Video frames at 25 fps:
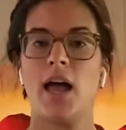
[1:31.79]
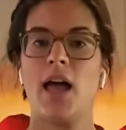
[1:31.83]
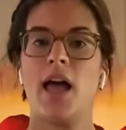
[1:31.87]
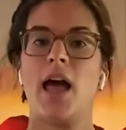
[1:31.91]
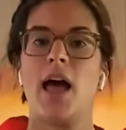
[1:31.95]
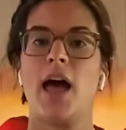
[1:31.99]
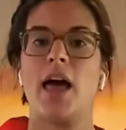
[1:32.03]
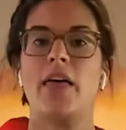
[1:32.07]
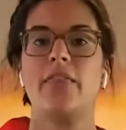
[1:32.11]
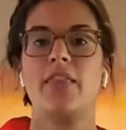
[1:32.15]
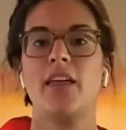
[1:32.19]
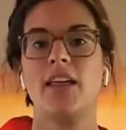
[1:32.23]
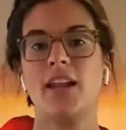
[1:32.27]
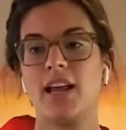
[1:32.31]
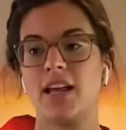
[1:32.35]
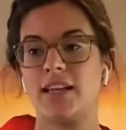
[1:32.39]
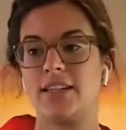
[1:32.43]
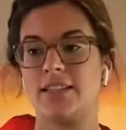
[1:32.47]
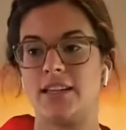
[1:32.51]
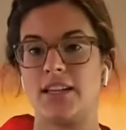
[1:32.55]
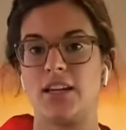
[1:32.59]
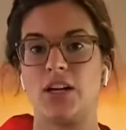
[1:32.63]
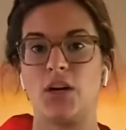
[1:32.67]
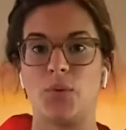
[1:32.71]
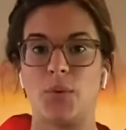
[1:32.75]
And then at
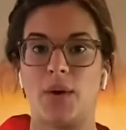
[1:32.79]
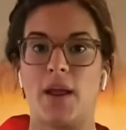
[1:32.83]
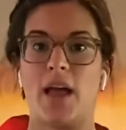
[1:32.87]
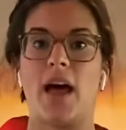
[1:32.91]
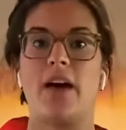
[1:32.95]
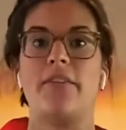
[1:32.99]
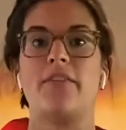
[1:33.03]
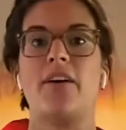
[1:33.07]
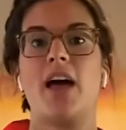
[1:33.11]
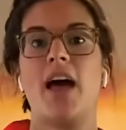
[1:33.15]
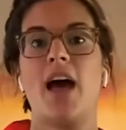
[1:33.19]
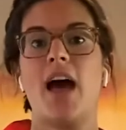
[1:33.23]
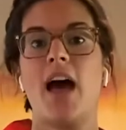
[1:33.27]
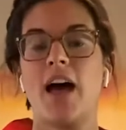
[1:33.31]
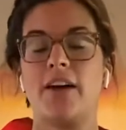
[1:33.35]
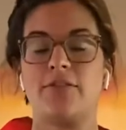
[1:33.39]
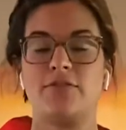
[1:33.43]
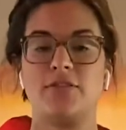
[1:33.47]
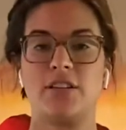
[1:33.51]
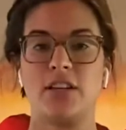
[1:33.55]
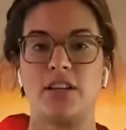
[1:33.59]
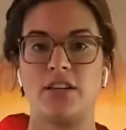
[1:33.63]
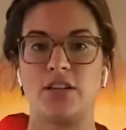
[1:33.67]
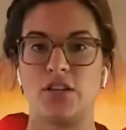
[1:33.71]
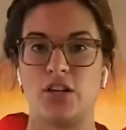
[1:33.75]
dinner, we have a
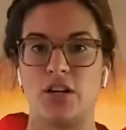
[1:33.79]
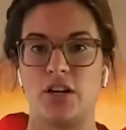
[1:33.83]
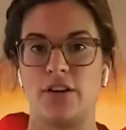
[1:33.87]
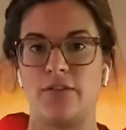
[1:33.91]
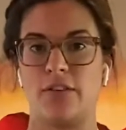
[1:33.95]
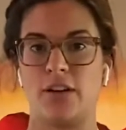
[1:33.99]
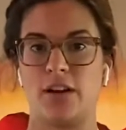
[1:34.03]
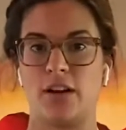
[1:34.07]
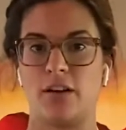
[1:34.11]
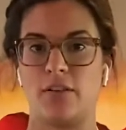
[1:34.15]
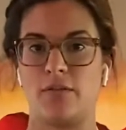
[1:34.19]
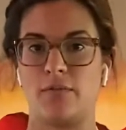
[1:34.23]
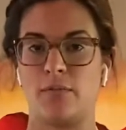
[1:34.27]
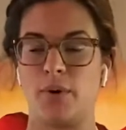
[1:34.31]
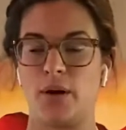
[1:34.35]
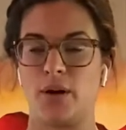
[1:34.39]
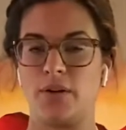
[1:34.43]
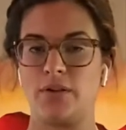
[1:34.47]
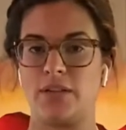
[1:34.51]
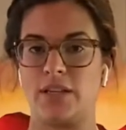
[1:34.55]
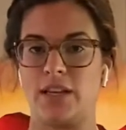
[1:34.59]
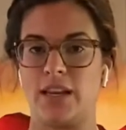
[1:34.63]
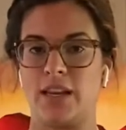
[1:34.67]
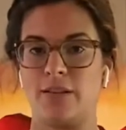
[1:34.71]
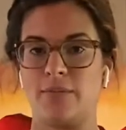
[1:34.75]
hefty serving of
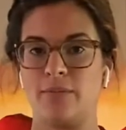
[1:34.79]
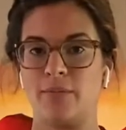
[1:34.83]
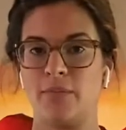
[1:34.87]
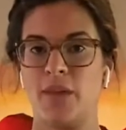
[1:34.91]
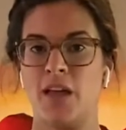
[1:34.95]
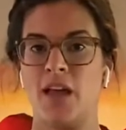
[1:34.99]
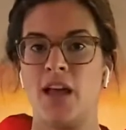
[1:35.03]
protein.